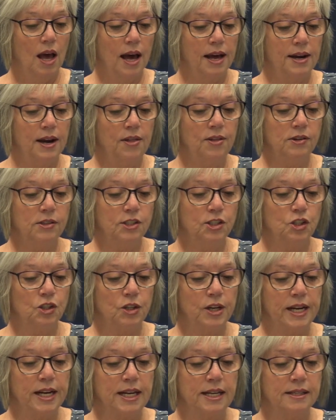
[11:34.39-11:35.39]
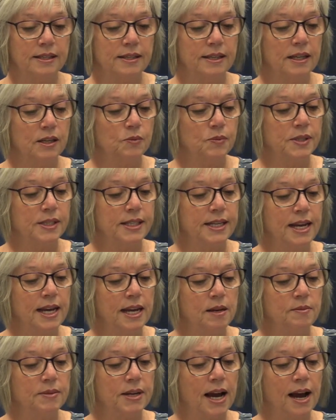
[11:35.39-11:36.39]
Another story is that it was
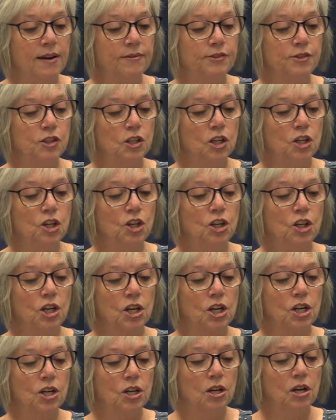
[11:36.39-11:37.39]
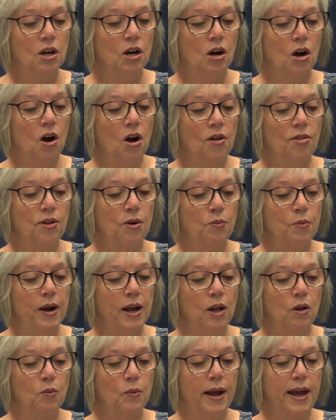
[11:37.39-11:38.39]
named after a cook on the
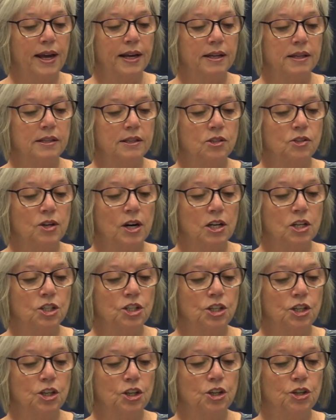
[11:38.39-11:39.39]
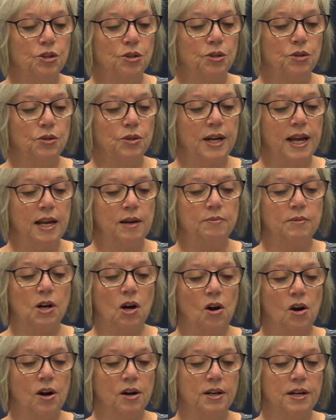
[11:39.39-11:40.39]
railway construction crew
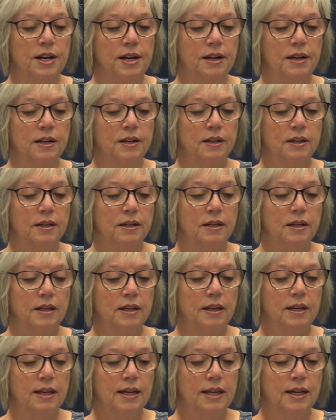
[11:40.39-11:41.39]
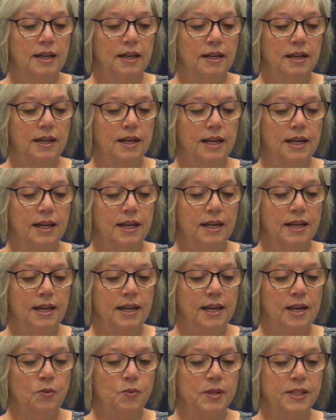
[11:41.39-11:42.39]
named Arden.
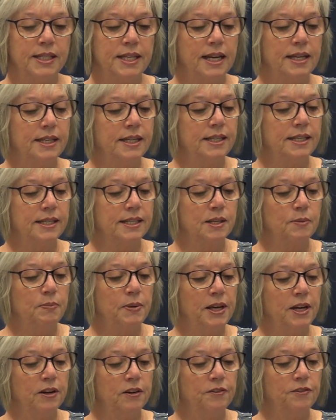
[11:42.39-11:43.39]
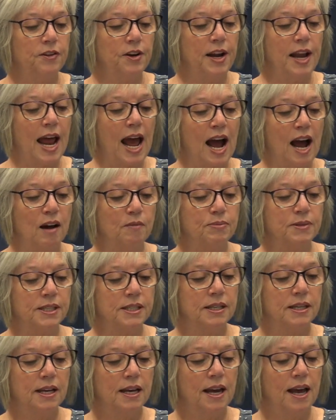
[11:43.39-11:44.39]
He was said to disappear for
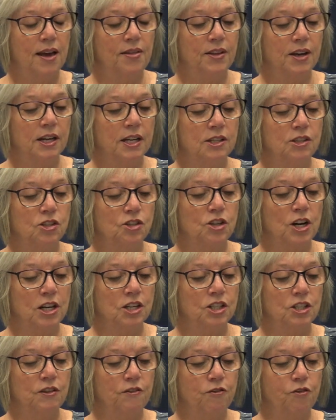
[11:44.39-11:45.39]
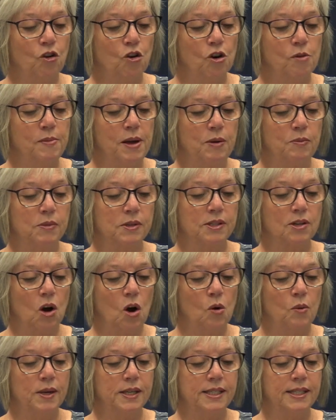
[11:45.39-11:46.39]
naps, and the construction foreman was
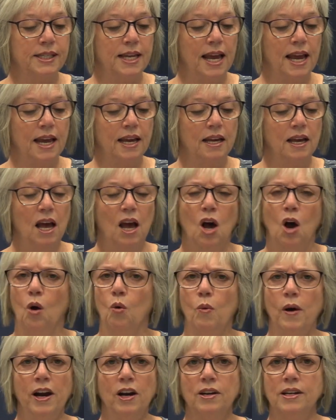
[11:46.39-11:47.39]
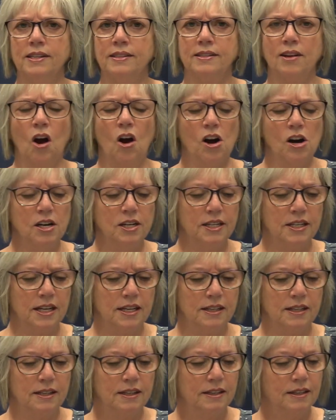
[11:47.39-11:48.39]
always saying, Where is
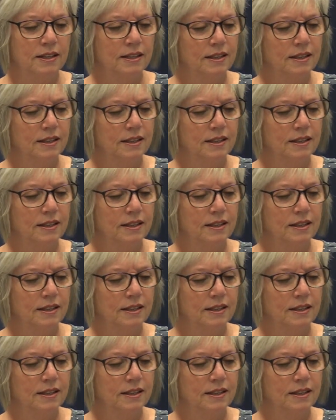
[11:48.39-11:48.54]
Arden?